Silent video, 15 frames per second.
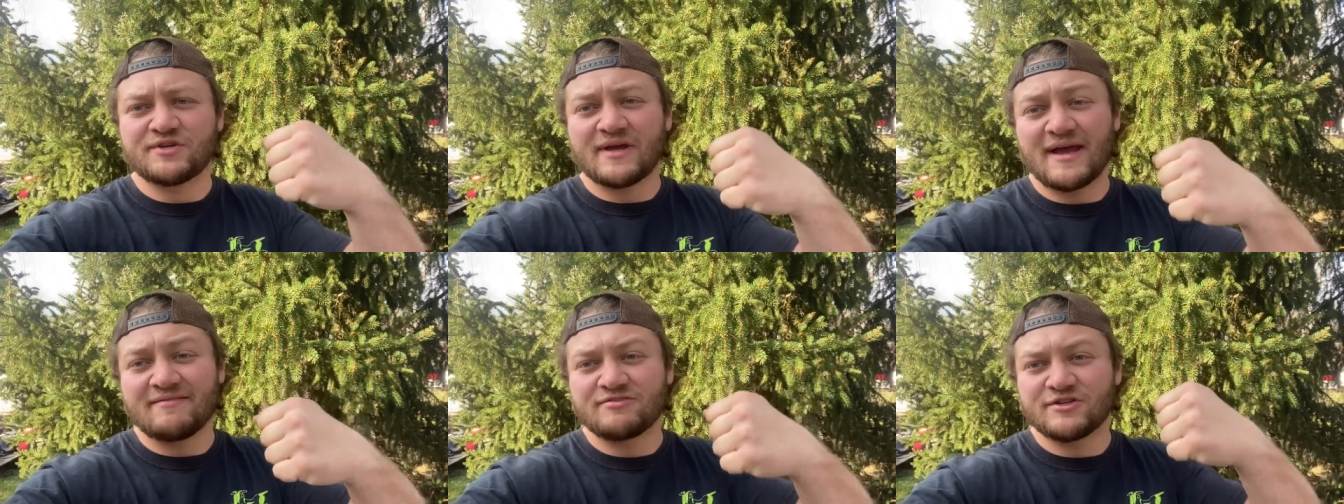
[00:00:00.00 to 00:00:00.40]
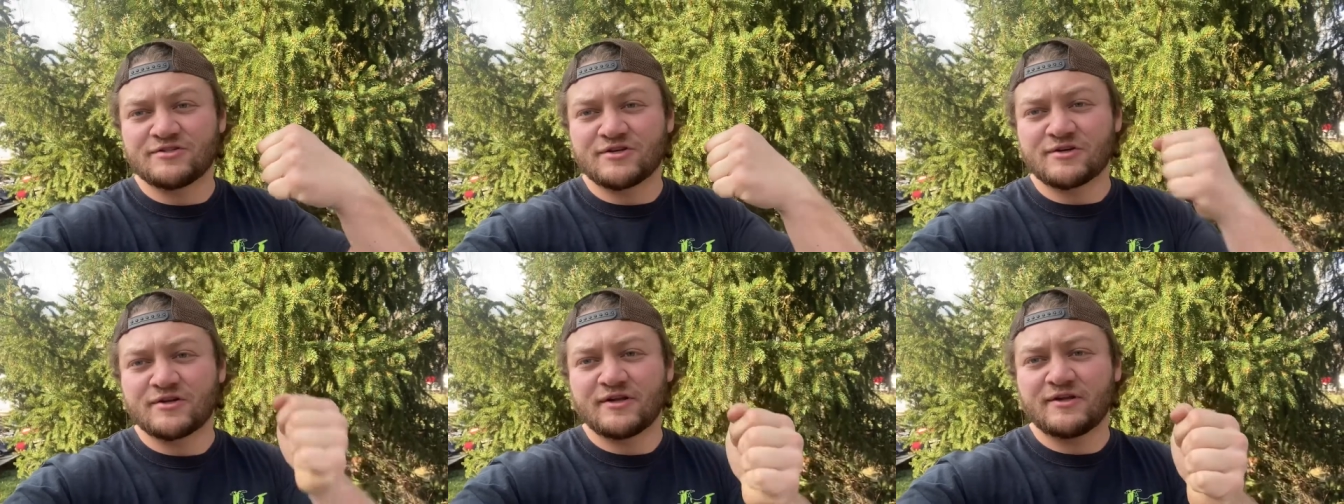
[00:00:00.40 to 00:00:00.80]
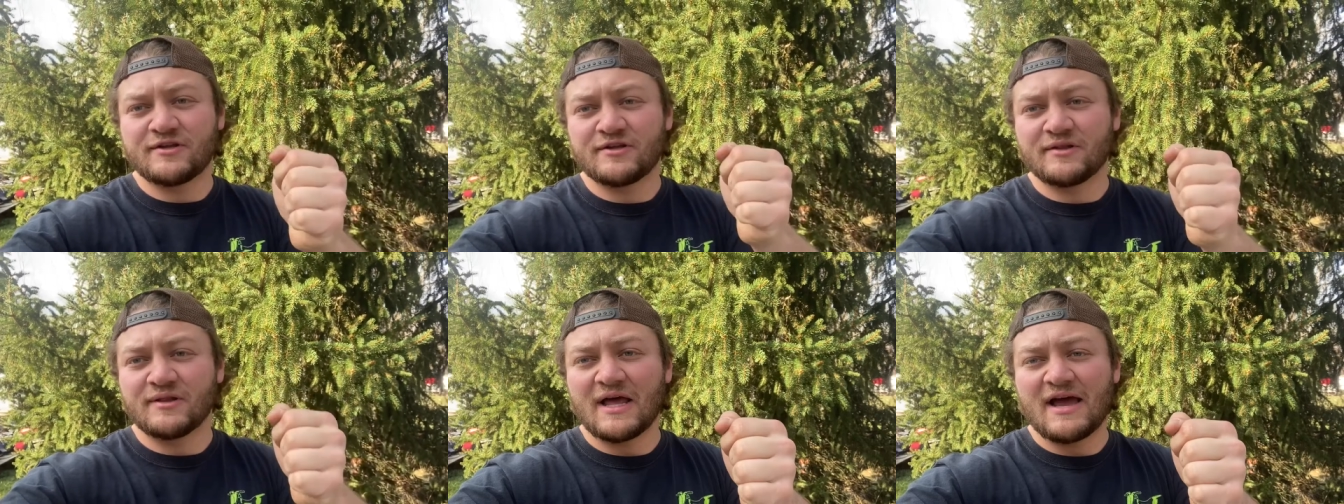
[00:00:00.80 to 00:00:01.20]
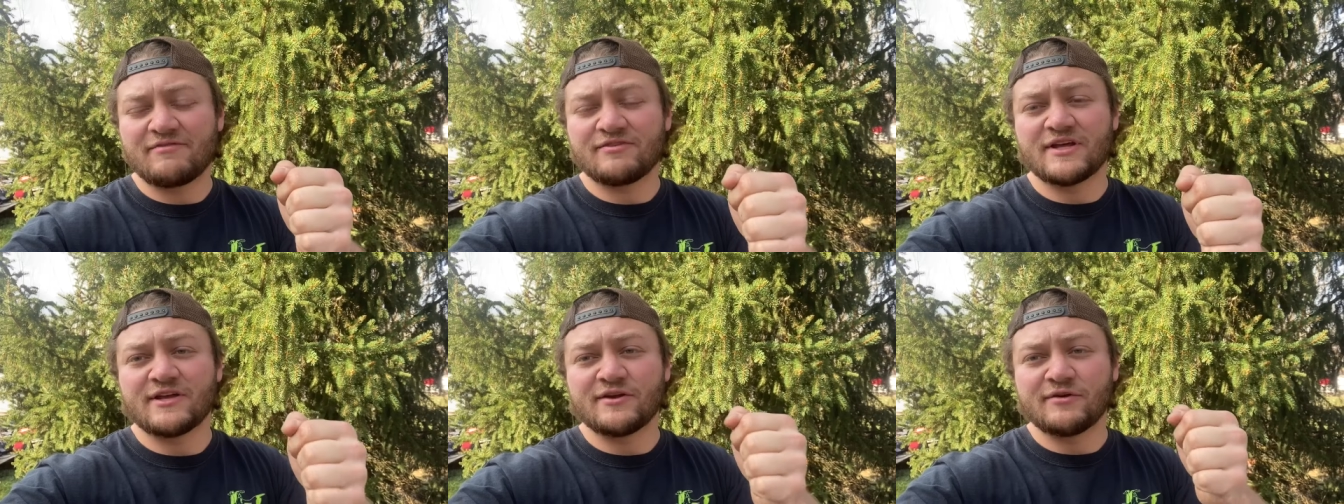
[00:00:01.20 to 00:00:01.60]
You have to turn it to the
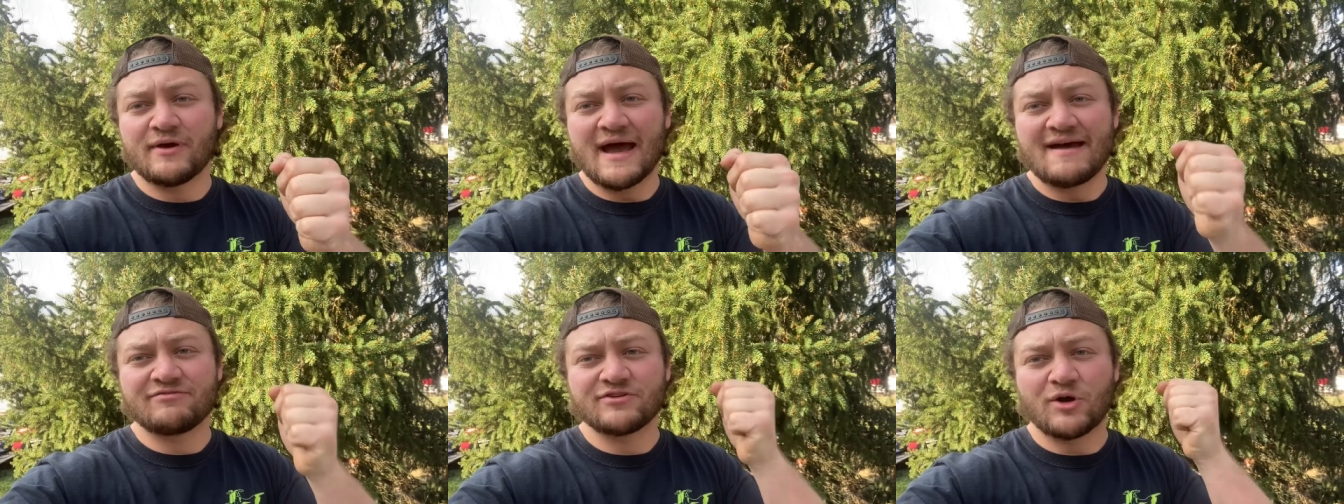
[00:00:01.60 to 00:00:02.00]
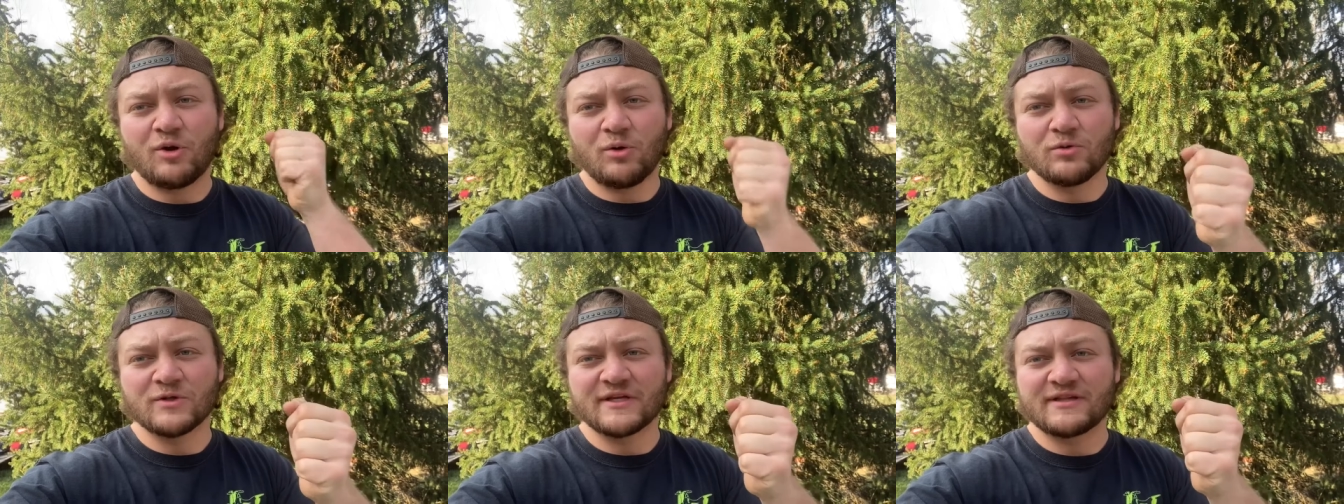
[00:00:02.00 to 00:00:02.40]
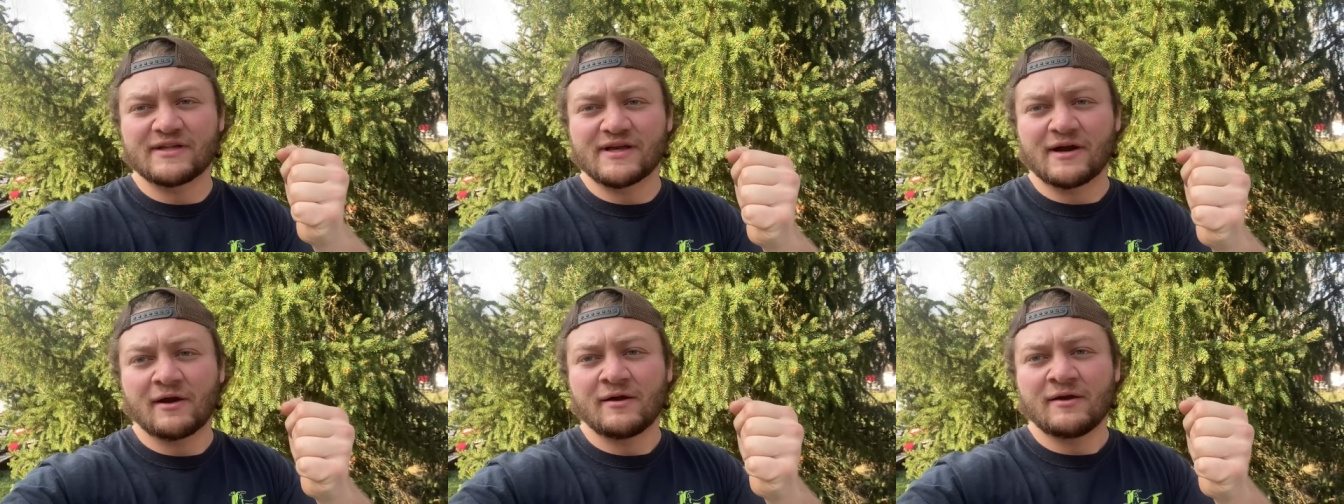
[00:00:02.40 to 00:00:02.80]
left and you have to hold it there.